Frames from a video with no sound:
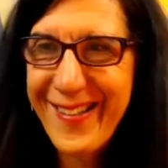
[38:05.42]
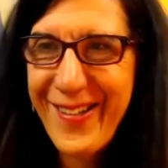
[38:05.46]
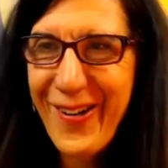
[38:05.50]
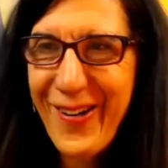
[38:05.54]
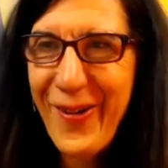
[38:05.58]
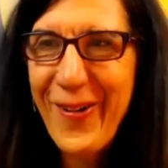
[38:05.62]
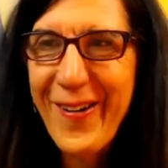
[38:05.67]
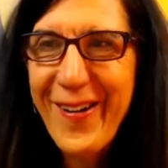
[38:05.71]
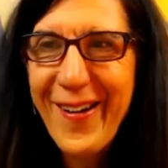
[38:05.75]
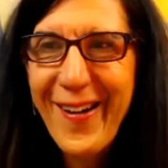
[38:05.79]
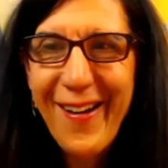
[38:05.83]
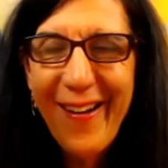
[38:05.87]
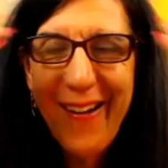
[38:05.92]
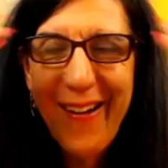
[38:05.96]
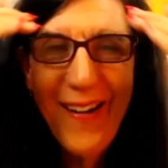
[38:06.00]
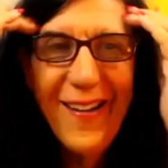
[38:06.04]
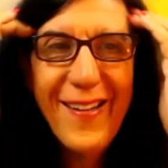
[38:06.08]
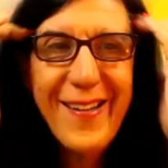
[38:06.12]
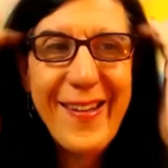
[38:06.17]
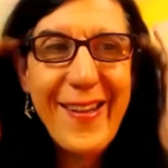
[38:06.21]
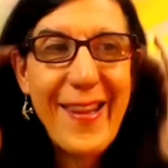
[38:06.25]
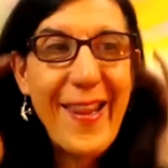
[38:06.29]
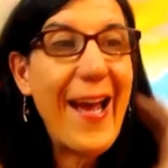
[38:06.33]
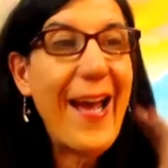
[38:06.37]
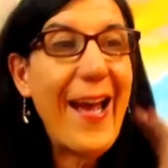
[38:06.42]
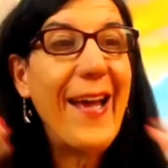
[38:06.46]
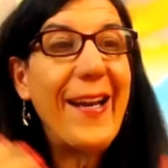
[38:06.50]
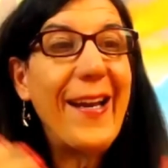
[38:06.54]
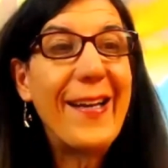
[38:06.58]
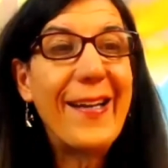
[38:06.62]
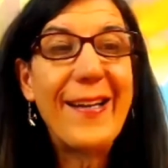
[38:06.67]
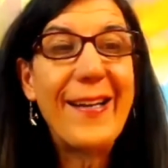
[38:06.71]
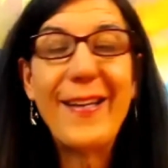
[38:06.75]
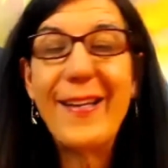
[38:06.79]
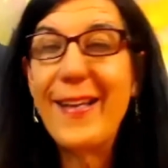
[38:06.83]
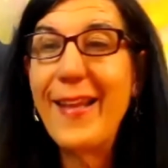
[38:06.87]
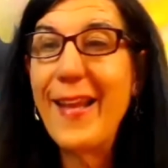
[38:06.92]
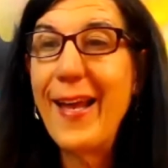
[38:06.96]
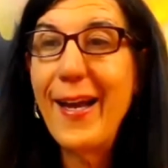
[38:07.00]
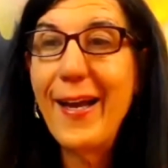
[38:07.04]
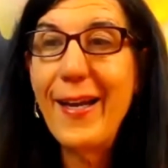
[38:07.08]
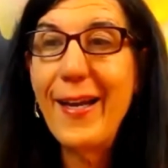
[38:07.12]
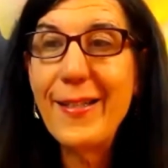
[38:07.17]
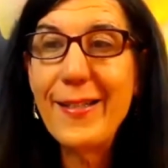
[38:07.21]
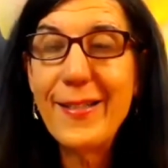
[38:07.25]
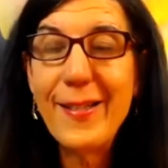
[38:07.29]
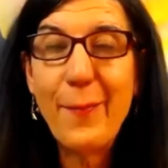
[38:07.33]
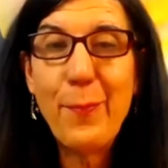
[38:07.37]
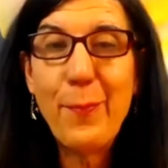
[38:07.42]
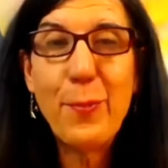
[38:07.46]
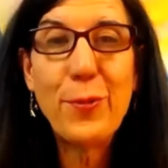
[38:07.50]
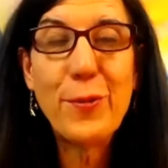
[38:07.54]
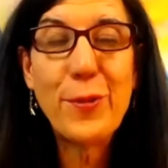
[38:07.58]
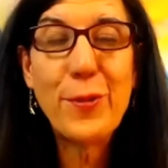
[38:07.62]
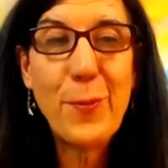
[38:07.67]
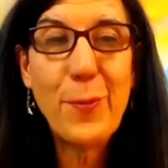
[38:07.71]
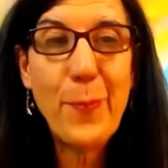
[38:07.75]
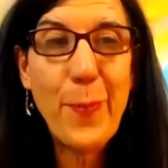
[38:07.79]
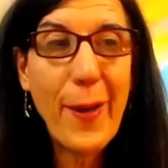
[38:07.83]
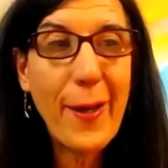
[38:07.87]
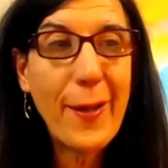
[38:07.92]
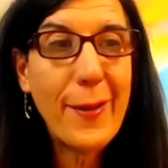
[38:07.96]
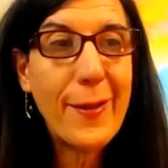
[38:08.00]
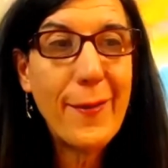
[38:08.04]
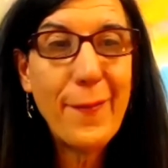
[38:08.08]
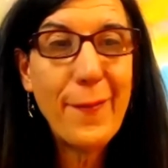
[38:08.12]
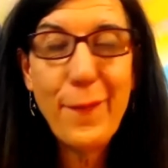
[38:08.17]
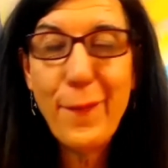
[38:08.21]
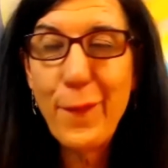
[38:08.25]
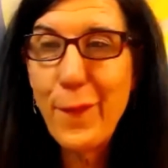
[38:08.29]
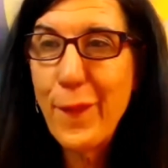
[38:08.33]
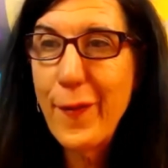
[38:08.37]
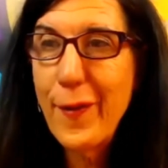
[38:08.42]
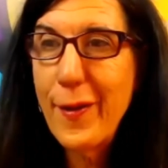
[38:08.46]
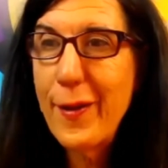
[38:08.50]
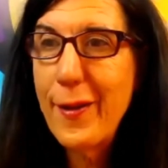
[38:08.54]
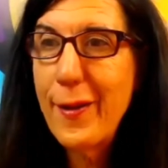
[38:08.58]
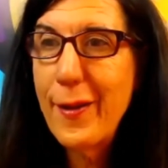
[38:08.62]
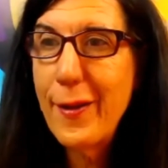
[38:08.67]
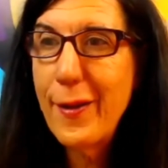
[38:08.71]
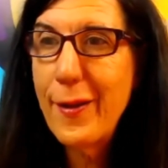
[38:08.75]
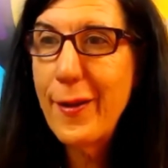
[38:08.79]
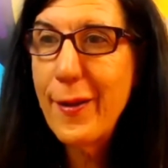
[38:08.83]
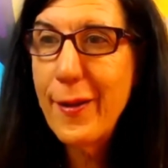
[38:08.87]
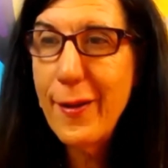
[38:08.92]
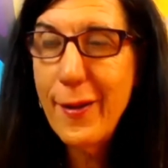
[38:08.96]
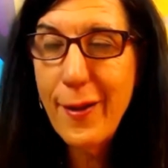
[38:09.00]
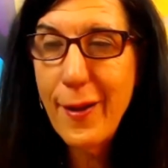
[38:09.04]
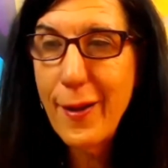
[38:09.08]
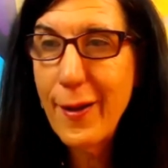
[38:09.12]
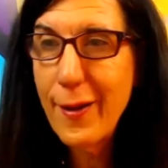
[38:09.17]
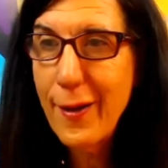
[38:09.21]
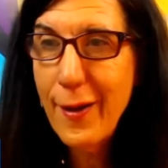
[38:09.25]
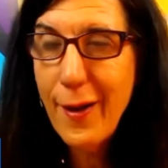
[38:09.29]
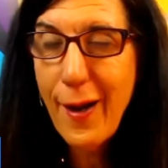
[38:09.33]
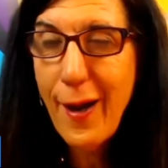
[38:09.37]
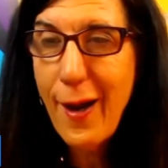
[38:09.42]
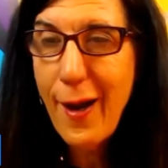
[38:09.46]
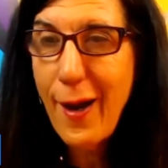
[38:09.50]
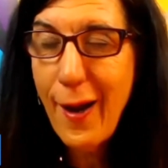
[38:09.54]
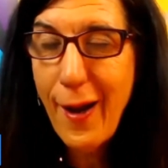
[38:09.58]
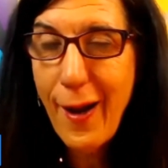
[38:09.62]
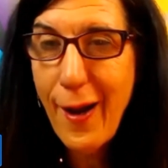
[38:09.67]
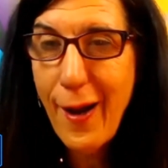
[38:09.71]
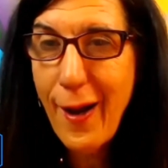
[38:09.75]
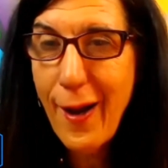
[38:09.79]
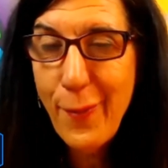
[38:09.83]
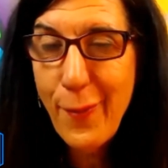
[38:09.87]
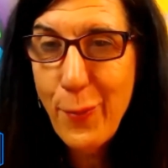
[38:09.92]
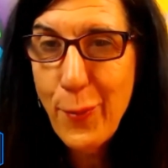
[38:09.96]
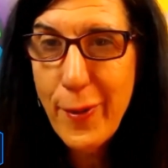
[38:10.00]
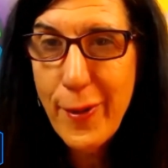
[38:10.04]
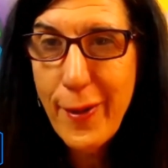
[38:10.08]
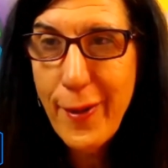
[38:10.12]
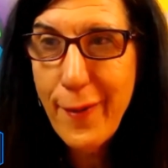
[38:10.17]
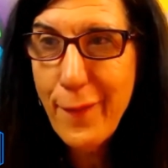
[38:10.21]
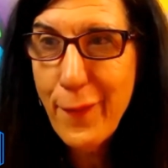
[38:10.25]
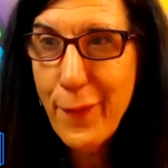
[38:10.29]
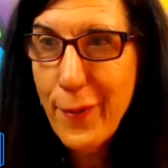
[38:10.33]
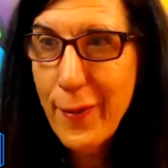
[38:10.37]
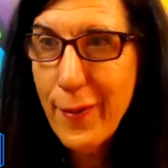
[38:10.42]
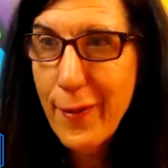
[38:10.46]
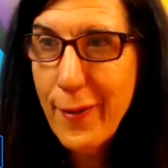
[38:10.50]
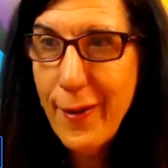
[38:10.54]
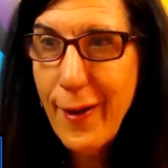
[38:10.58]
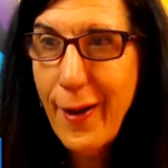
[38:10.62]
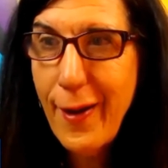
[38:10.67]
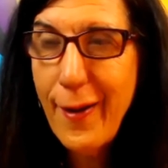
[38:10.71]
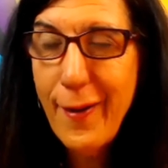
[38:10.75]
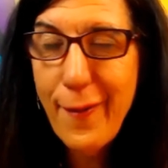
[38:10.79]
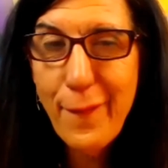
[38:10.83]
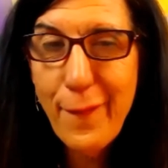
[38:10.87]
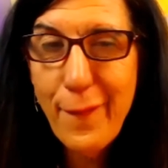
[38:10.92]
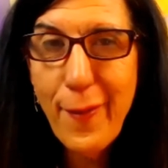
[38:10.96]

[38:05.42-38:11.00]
Going that that's a perspective that I would never have.